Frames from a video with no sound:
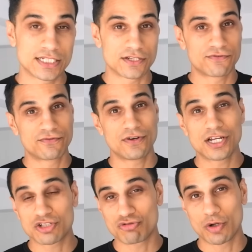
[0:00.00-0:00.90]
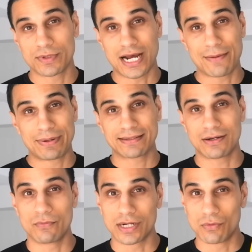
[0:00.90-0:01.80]
This is the first rope that I picked
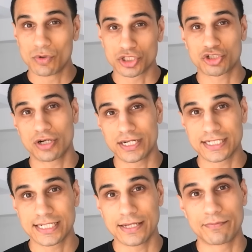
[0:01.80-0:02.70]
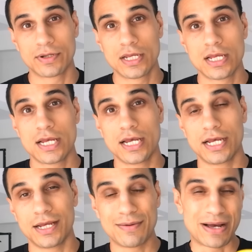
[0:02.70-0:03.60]
up when I was trying to skip
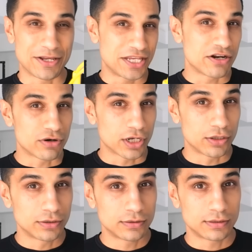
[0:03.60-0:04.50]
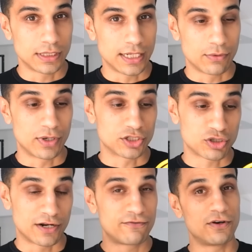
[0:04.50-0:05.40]
about a year ago and when I was
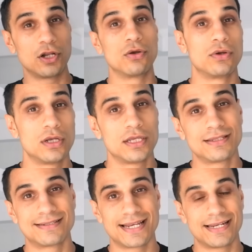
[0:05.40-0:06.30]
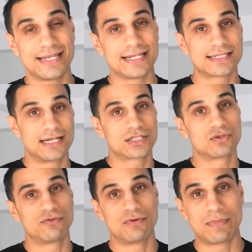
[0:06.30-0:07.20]
trying to follow the techniques that I
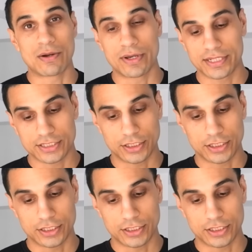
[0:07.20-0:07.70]
saw from Mayweather.